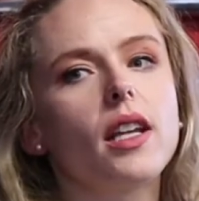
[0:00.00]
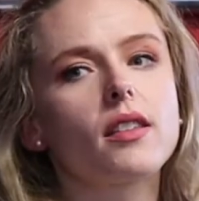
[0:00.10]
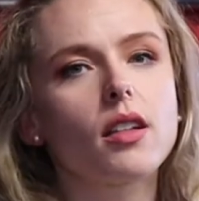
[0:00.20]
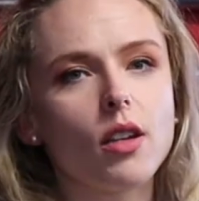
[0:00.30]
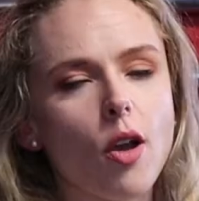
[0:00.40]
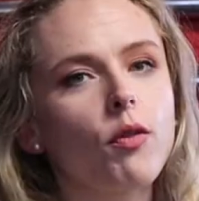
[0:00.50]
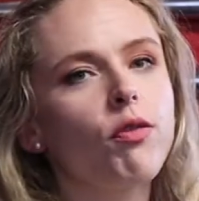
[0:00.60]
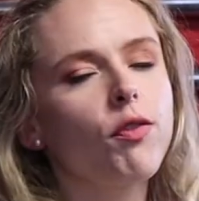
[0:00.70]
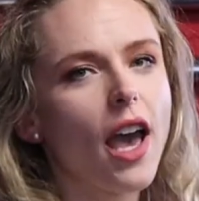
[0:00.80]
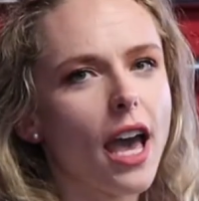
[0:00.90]
It's a
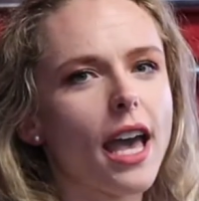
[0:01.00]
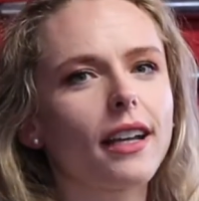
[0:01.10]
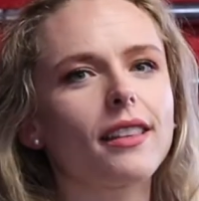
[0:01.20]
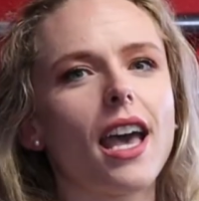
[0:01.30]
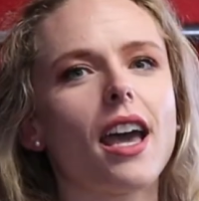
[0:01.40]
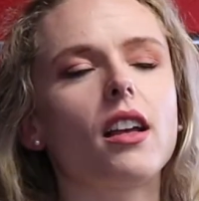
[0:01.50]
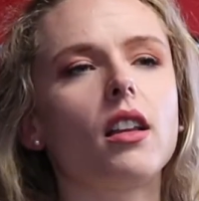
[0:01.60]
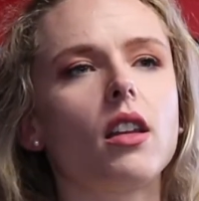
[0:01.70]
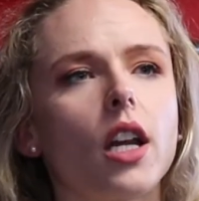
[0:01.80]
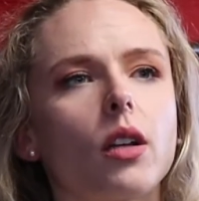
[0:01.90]
known fact that
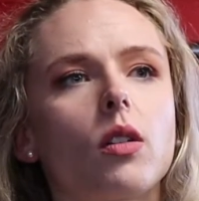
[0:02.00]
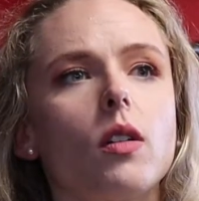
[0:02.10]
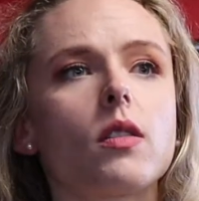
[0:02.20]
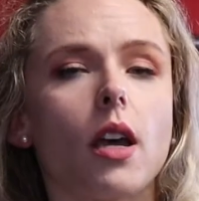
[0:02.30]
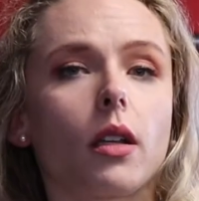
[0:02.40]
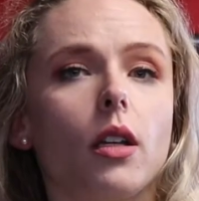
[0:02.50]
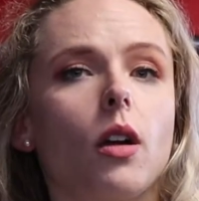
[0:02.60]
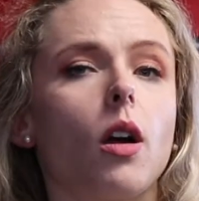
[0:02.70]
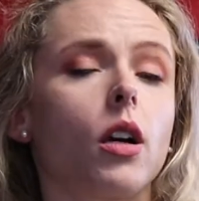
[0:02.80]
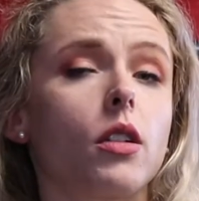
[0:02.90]
a lot of girls out
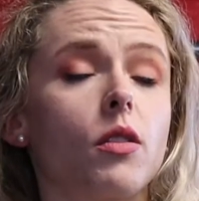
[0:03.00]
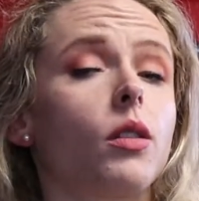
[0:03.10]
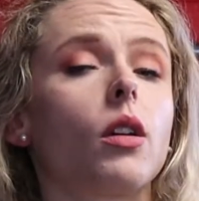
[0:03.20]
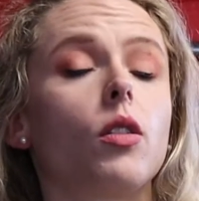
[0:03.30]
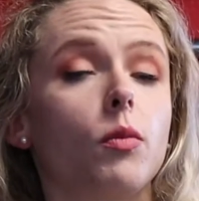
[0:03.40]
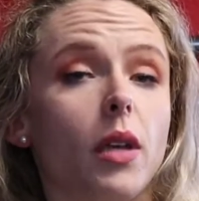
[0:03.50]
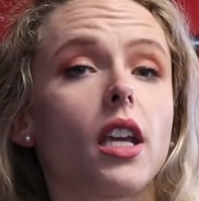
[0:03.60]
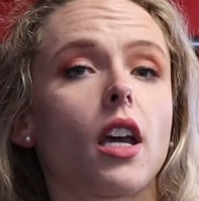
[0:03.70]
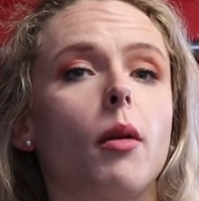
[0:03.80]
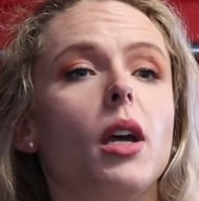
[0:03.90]
here are doing their own
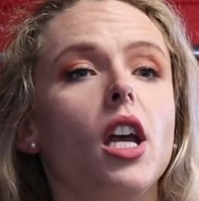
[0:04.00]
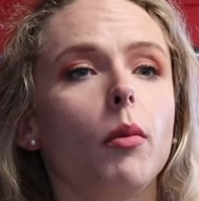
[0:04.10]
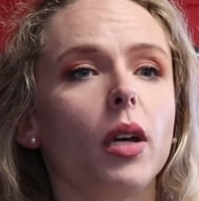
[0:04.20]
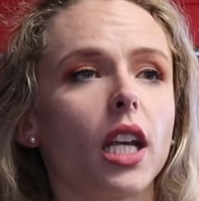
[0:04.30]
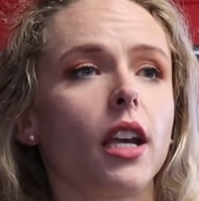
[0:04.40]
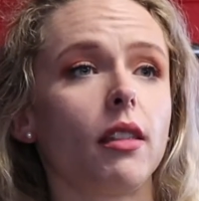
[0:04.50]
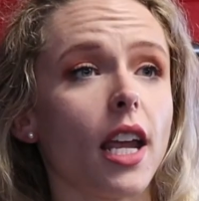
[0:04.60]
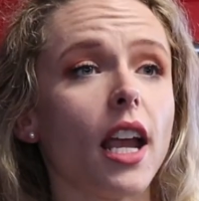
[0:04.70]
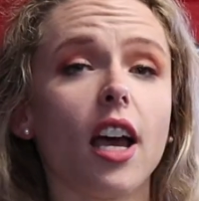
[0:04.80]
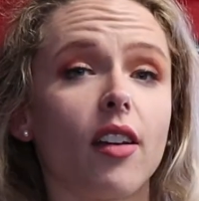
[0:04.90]
makeup. But again,
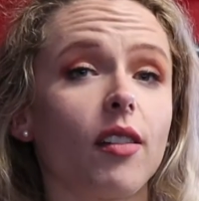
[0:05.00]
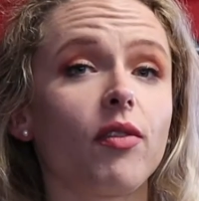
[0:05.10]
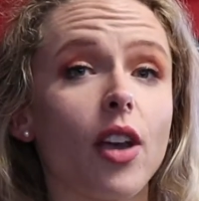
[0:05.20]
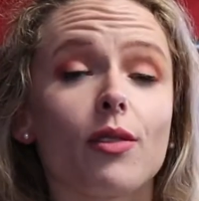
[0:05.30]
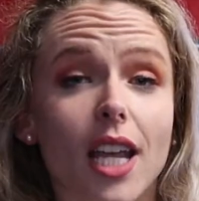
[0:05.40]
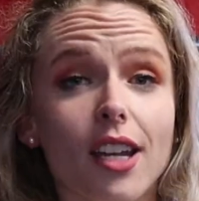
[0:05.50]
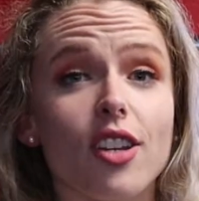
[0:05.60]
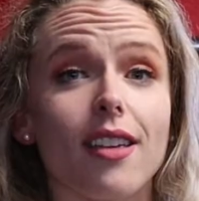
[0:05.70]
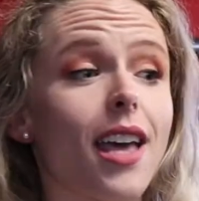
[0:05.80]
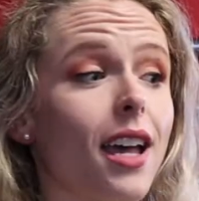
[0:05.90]
they have
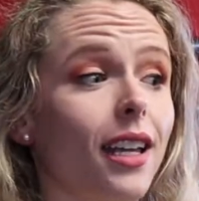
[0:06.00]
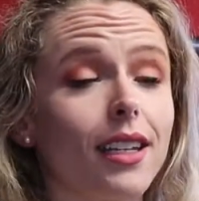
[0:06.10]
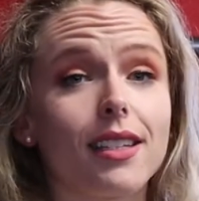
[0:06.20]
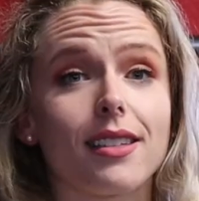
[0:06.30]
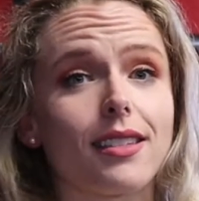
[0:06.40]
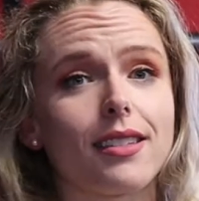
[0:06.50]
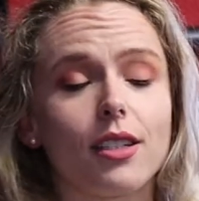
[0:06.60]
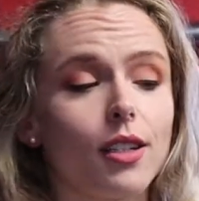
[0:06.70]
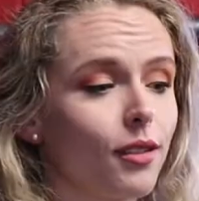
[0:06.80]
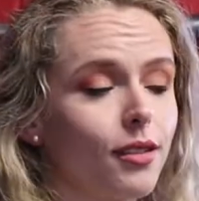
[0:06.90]
foundation. That
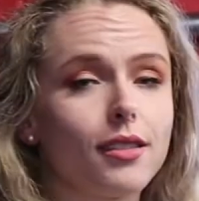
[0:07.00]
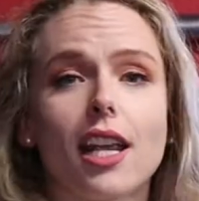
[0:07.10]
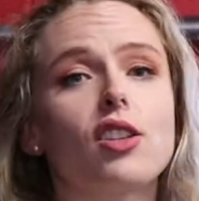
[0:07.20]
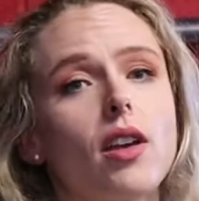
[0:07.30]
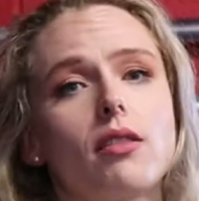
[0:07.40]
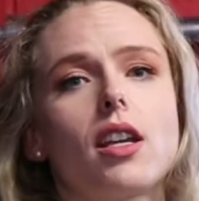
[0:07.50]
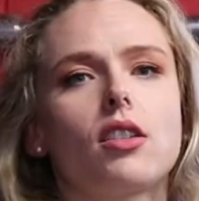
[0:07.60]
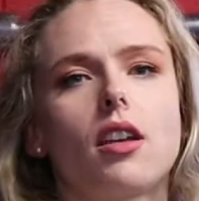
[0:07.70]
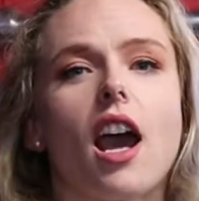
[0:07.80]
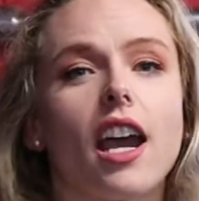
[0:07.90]
is stage
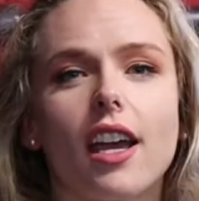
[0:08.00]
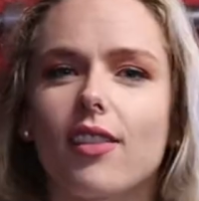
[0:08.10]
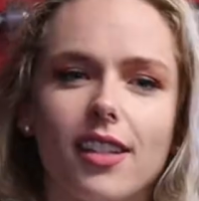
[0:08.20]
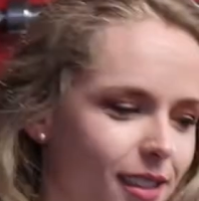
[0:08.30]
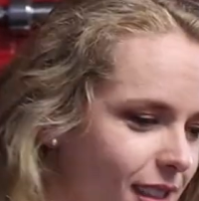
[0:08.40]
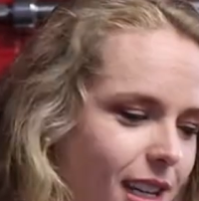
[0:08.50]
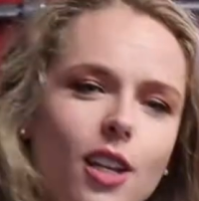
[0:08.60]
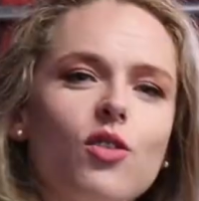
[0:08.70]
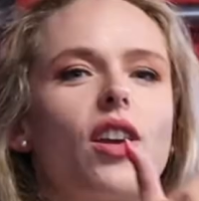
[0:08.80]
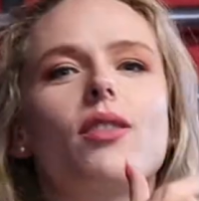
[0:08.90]
foundation. I have a
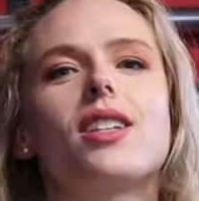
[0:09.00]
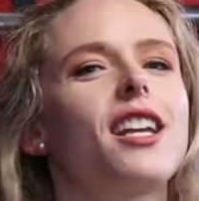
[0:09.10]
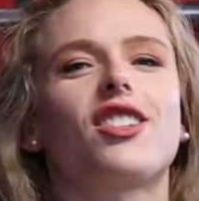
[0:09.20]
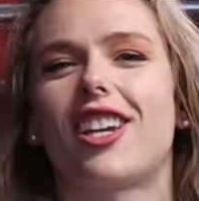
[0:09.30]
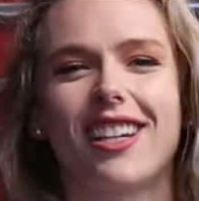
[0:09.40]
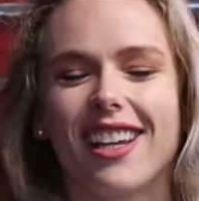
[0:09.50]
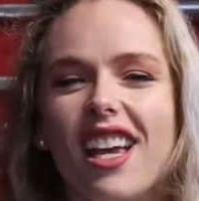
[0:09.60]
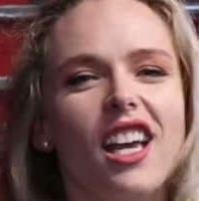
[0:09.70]
stage foundation